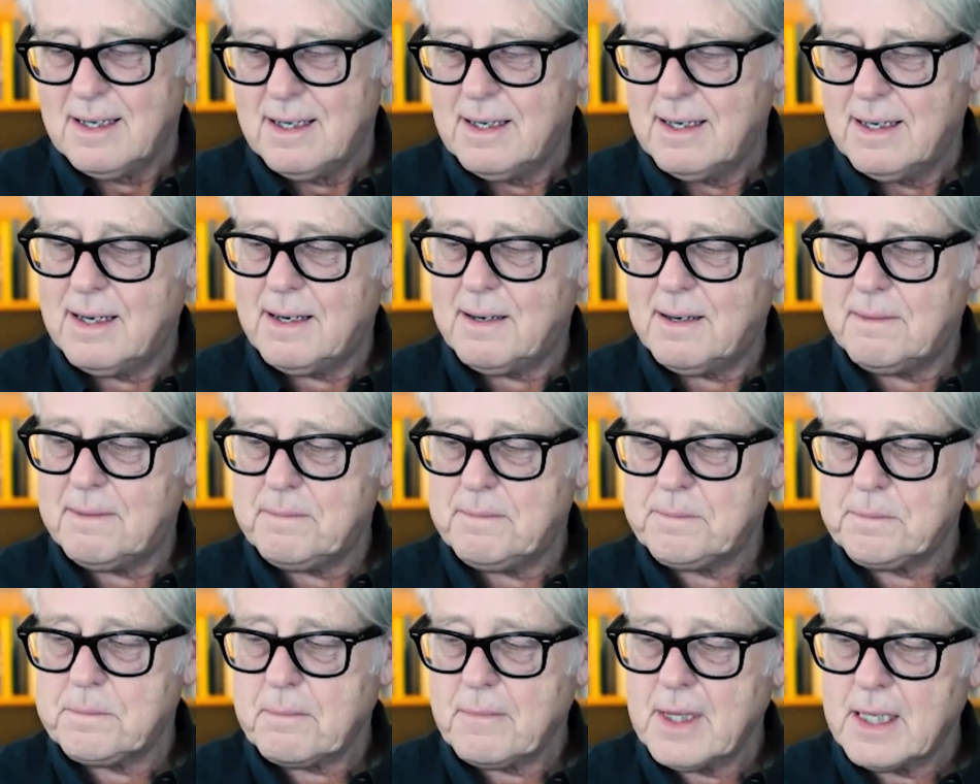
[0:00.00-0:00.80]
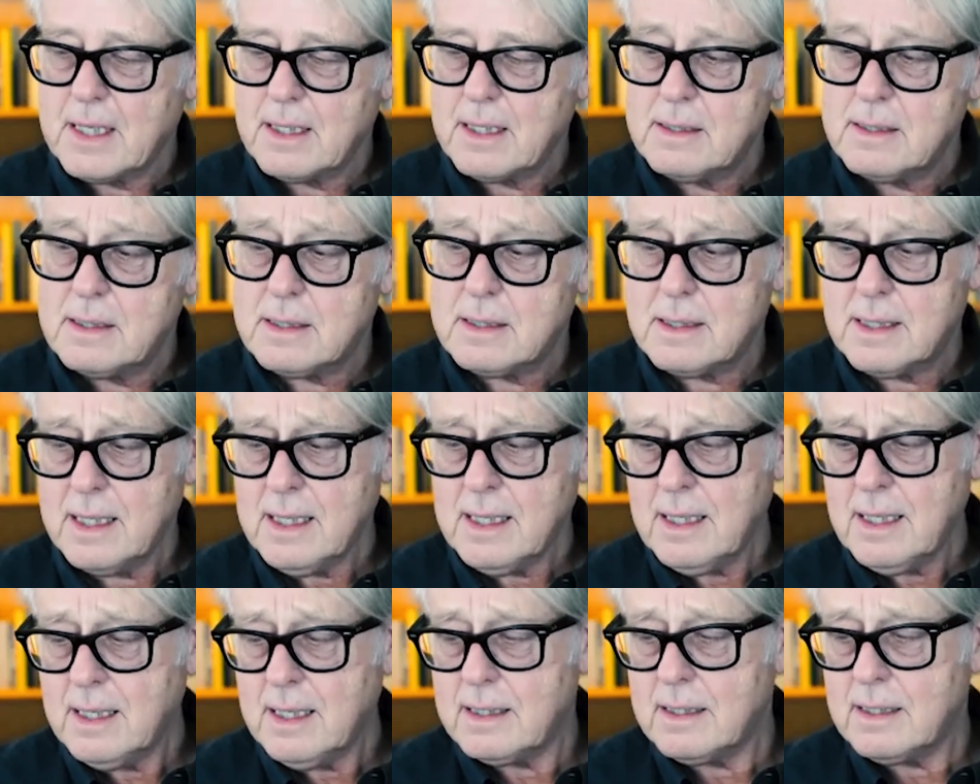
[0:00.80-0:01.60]
Um,
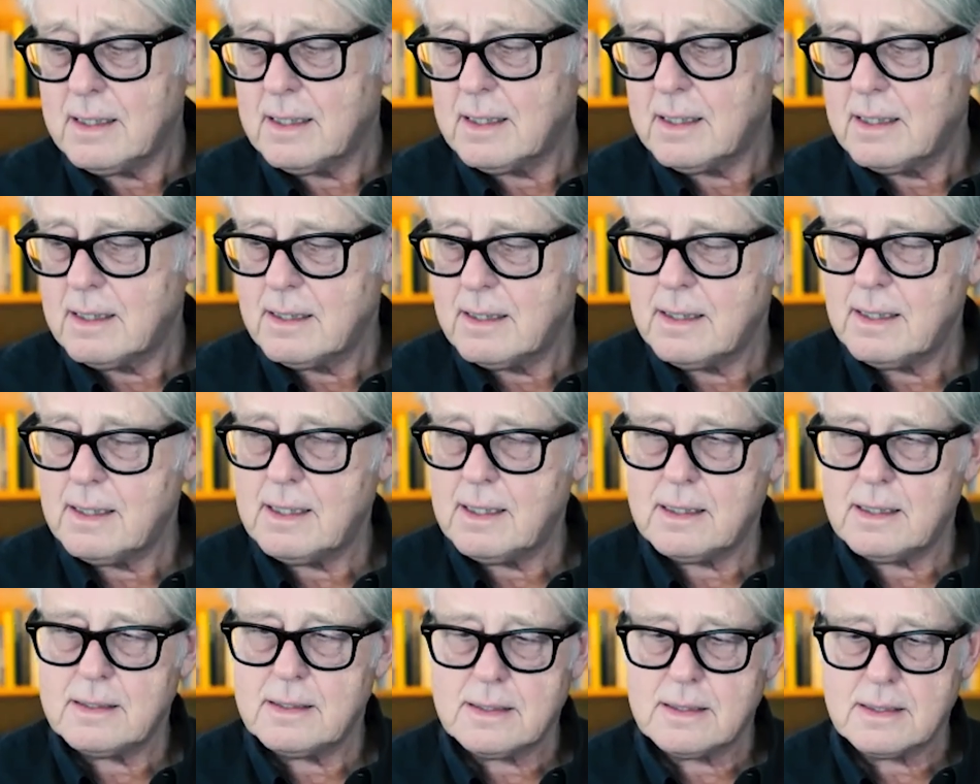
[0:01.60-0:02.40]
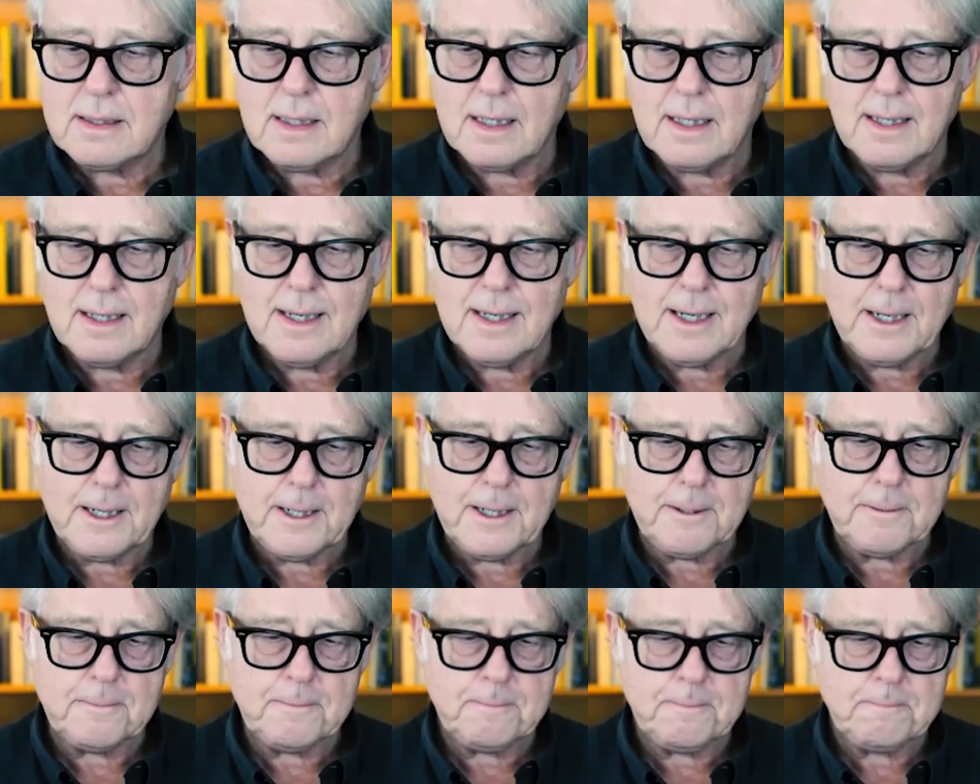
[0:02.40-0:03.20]
second is
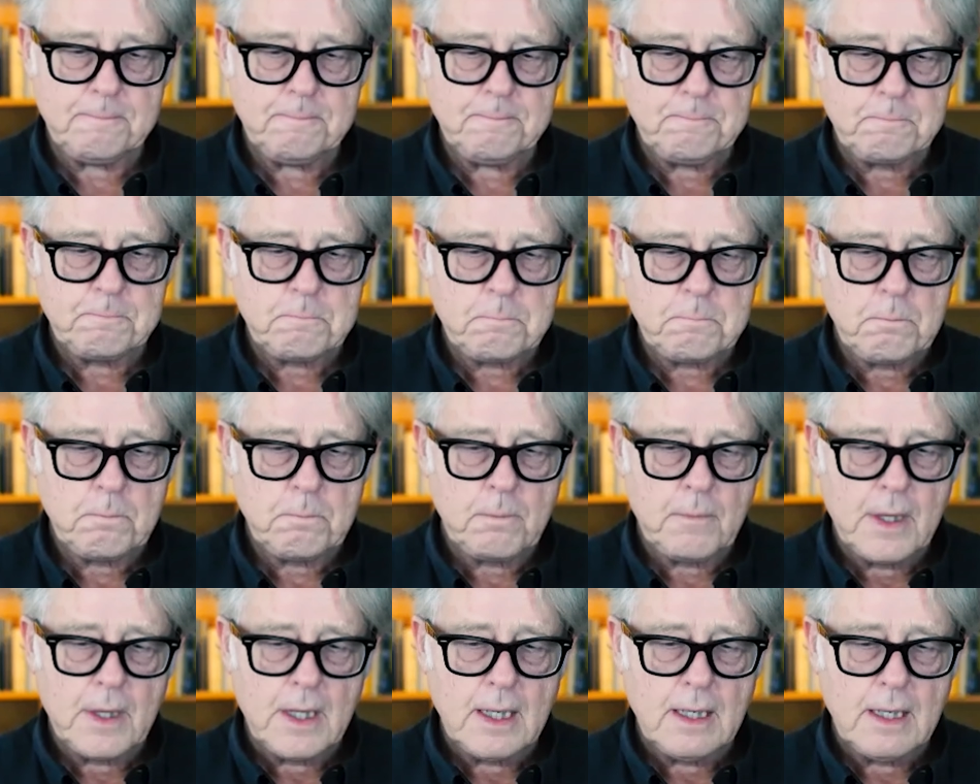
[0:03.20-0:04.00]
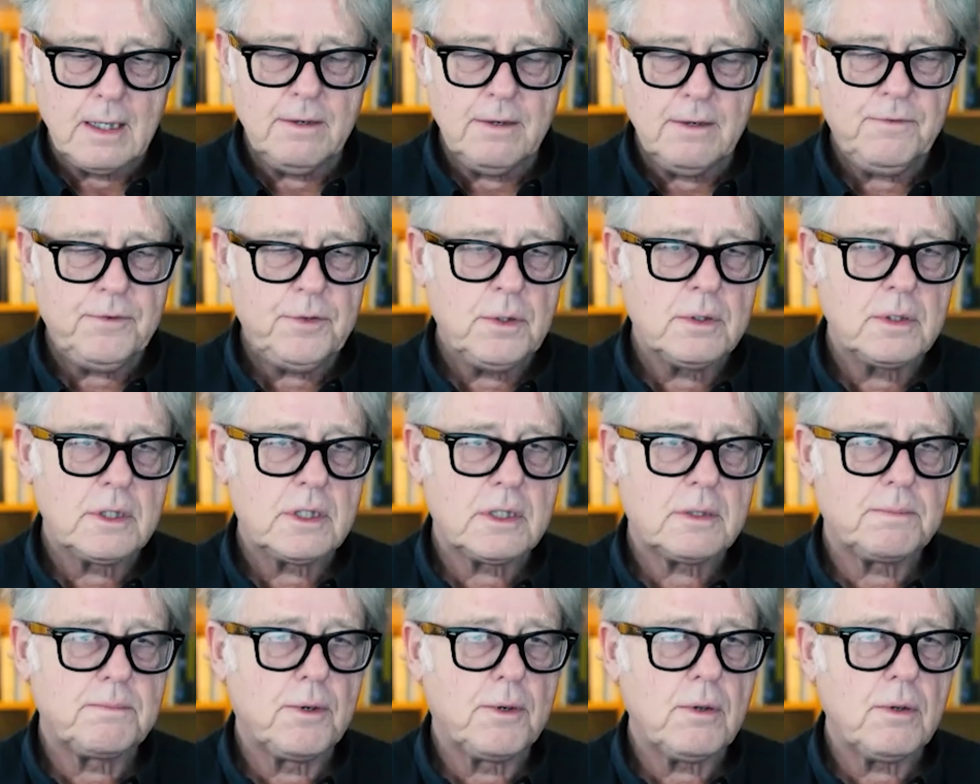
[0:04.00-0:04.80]
um, if you're a
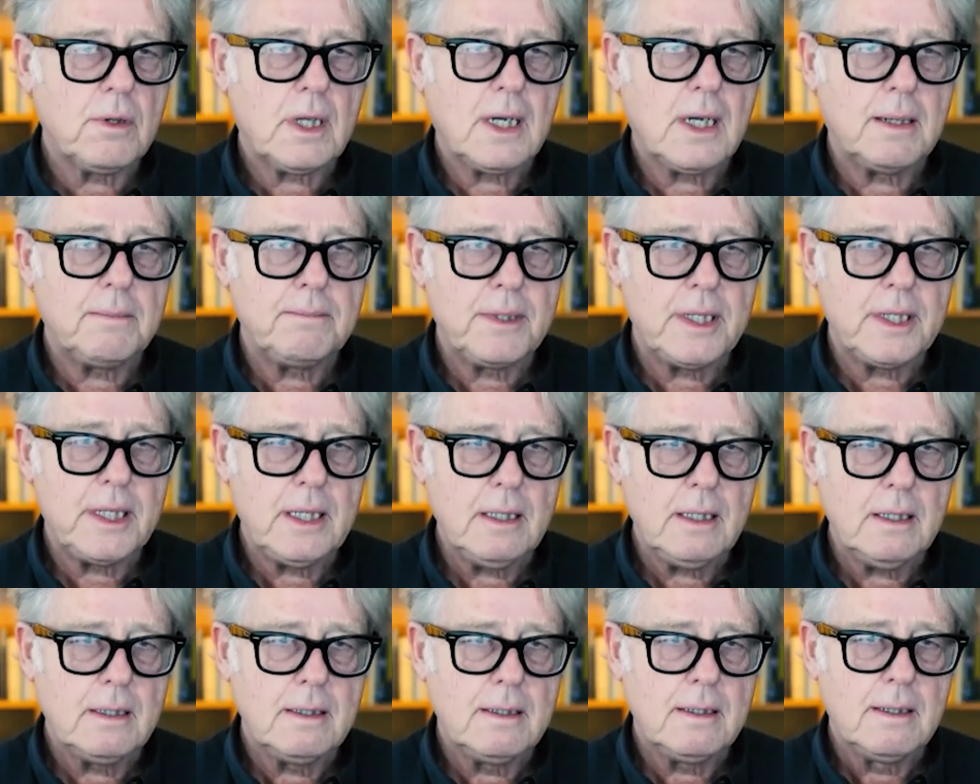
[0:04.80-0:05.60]
small company,